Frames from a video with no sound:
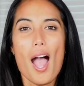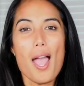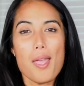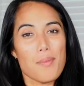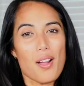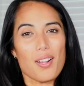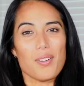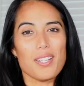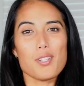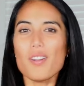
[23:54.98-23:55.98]
I am not
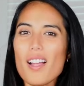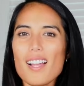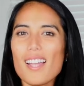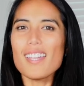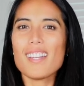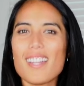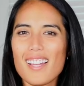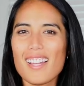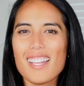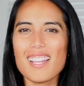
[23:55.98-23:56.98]
going to cry
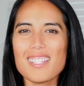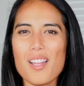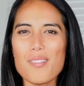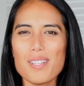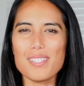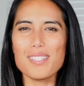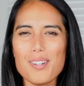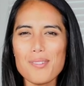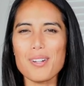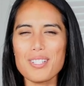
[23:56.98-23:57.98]
because I've been
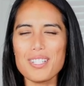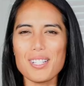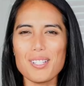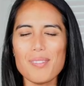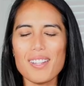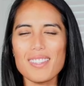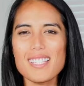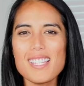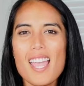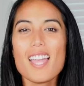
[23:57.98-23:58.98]
so emotional about
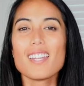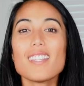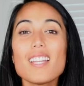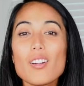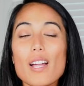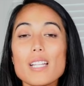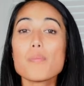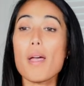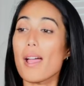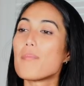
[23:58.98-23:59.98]
this. Not that crying's
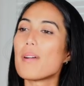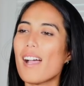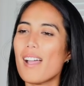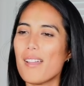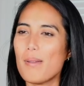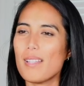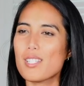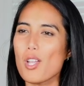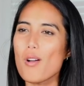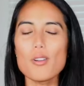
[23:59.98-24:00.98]
bad, but I've been
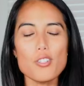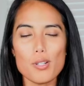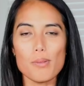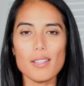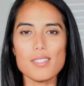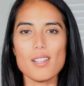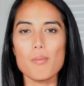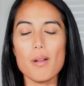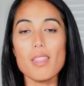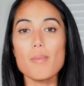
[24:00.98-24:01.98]
so emotional about this all
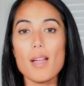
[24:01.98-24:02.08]
month.